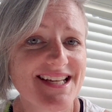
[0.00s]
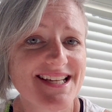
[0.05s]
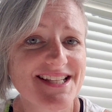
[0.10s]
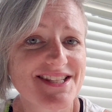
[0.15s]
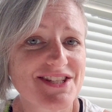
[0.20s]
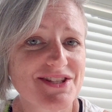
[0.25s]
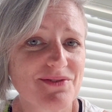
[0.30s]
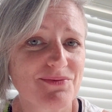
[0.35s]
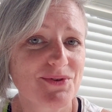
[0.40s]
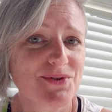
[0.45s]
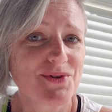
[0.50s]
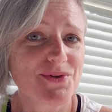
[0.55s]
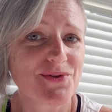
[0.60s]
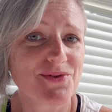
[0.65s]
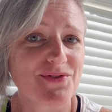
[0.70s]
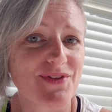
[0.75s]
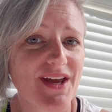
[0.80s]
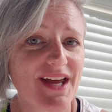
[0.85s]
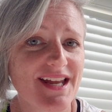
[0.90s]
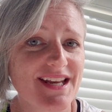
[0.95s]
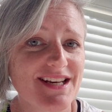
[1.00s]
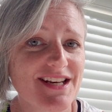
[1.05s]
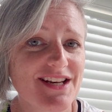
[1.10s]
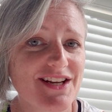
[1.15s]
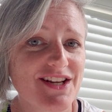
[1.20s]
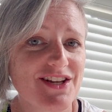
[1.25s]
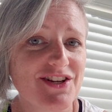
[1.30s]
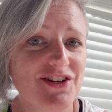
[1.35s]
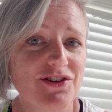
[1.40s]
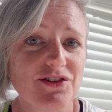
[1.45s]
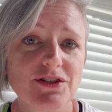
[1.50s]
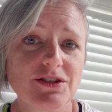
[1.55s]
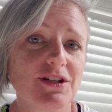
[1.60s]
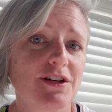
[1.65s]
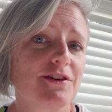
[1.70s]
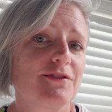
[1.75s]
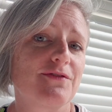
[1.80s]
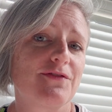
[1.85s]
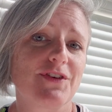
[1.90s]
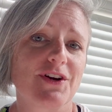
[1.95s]
It's the rule that you'll
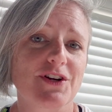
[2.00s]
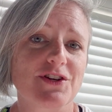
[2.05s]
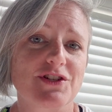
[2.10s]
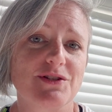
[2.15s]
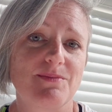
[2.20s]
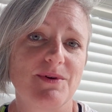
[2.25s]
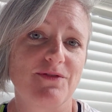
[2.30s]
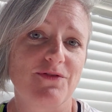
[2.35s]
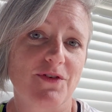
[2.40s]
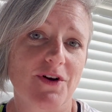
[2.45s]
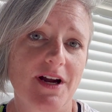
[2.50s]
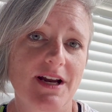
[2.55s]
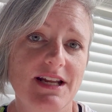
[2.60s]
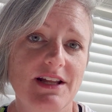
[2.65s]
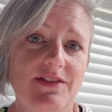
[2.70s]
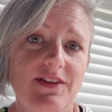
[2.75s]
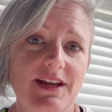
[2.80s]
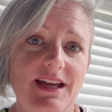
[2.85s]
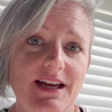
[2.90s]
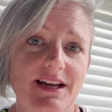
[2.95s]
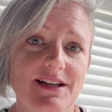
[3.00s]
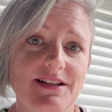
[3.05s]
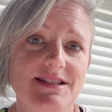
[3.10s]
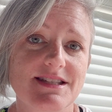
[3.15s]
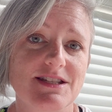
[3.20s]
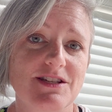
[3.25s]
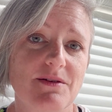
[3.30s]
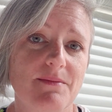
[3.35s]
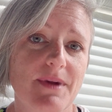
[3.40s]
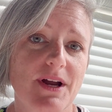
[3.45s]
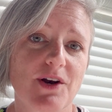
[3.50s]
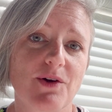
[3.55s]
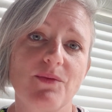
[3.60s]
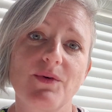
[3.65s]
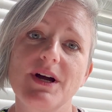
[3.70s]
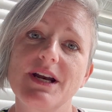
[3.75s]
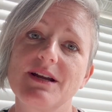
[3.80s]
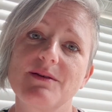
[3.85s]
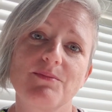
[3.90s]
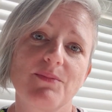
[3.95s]
learn first before anything else, no matter
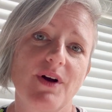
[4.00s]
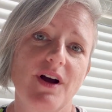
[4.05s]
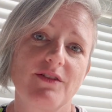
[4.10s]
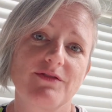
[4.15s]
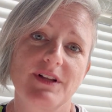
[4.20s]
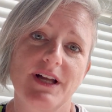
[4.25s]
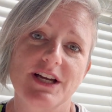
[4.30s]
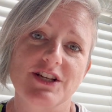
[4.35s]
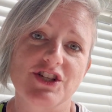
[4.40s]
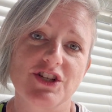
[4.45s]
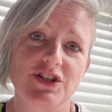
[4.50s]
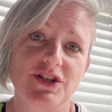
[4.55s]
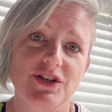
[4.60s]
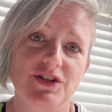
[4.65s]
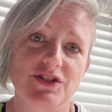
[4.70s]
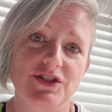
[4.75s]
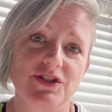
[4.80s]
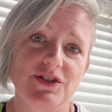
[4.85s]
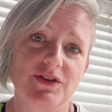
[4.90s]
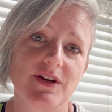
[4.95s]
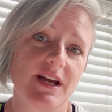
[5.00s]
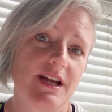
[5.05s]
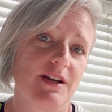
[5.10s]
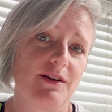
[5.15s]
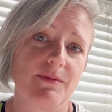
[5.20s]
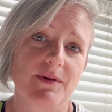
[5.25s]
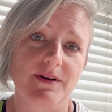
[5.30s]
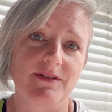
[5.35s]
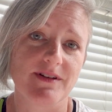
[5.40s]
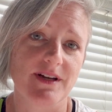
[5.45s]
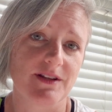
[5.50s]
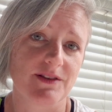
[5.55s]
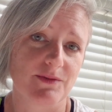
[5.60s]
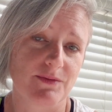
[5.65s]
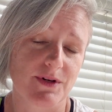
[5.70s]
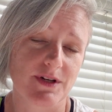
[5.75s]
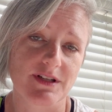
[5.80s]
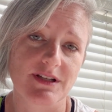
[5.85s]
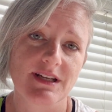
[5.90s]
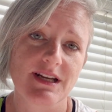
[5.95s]
what improv class you go to anywhere around
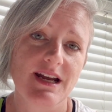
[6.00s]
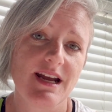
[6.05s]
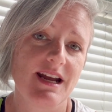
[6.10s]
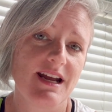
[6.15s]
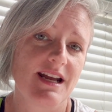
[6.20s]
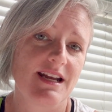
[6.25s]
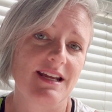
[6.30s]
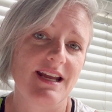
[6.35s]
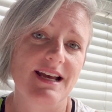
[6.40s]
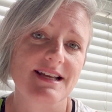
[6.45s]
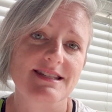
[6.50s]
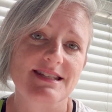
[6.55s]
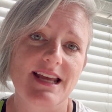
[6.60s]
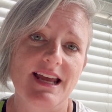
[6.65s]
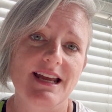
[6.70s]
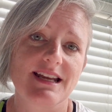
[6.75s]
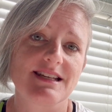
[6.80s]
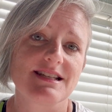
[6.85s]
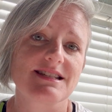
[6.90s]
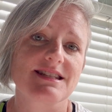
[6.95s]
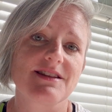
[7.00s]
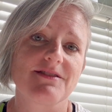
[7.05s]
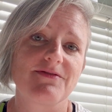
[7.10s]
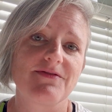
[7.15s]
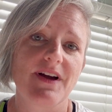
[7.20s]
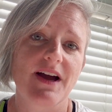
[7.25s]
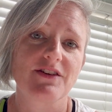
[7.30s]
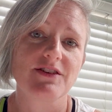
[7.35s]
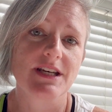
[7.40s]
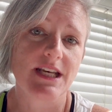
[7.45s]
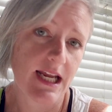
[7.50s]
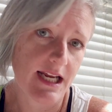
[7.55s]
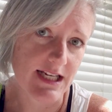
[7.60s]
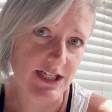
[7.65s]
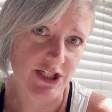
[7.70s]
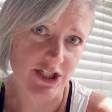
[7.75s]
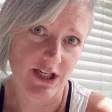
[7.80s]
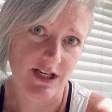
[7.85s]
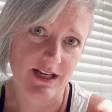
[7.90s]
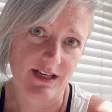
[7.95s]
the world. Yes and is the
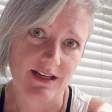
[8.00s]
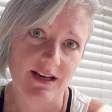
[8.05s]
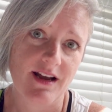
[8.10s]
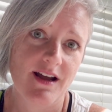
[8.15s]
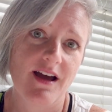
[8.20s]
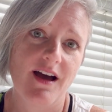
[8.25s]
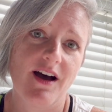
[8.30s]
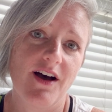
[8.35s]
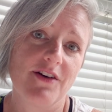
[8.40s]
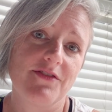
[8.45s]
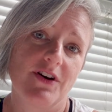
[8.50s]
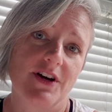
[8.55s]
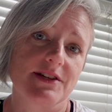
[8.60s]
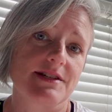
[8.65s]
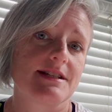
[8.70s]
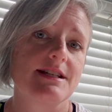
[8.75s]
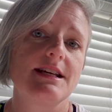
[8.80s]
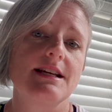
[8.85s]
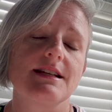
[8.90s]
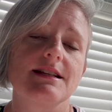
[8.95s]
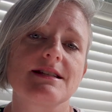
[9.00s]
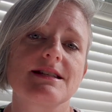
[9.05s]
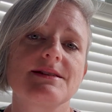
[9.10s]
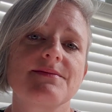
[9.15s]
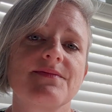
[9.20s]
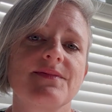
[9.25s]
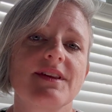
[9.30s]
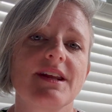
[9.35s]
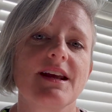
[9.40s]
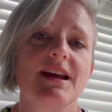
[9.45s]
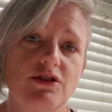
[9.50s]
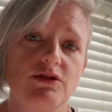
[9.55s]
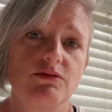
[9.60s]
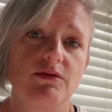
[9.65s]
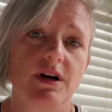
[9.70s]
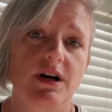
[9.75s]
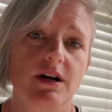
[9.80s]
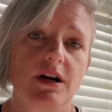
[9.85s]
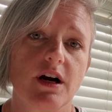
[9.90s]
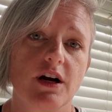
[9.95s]
foundation of all scenes.
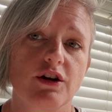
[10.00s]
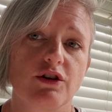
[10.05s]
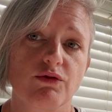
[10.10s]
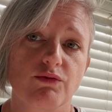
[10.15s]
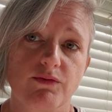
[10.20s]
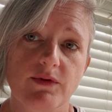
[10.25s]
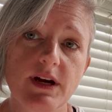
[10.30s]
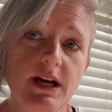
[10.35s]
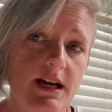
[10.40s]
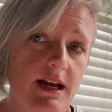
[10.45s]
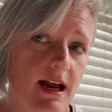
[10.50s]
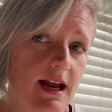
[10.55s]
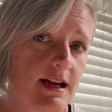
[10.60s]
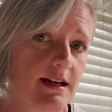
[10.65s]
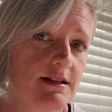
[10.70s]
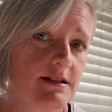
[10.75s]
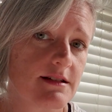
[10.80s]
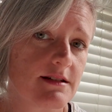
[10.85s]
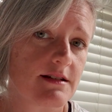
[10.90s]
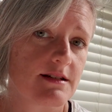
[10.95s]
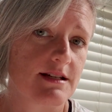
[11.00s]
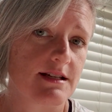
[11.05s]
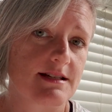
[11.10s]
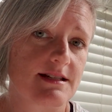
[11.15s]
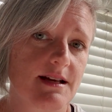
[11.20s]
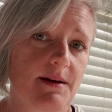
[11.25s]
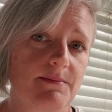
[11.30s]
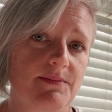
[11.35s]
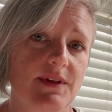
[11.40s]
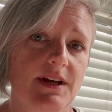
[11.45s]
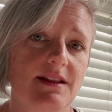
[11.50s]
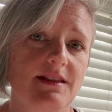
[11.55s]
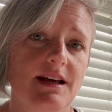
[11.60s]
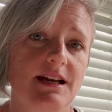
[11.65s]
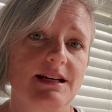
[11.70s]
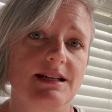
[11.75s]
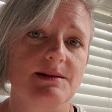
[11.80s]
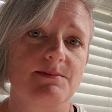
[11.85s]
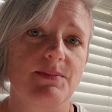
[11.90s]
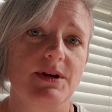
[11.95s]
You are agreeing to something
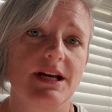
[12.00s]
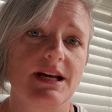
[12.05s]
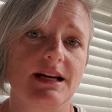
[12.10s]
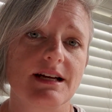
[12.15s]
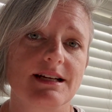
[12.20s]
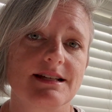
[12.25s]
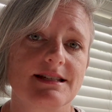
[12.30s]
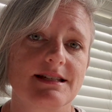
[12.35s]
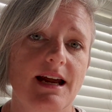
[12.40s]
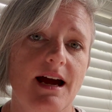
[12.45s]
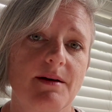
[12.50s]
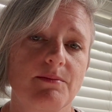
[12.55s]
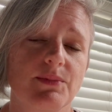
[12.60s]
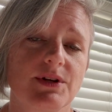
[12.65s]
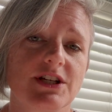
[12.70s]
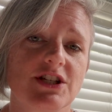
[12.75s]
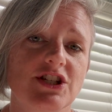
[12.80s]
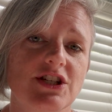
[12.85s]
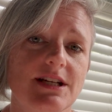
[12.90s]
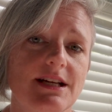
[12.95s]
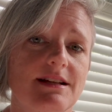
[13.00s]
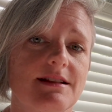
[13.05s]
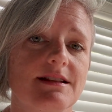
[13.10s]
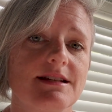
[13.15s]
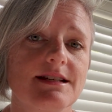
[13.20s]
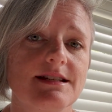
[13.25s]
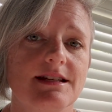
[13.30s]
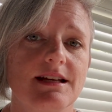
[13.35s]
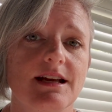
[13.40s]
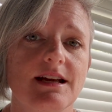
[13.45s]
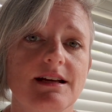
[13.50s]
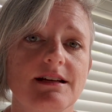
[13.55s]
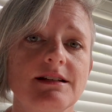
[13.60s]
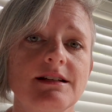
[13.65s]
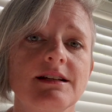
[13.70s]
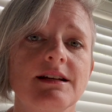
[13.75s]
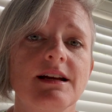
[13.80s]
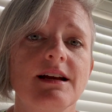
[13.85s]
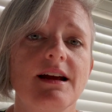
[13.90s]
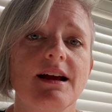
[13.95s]
that is being established in the
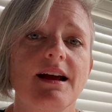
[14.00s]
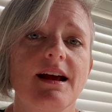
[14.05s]
scene,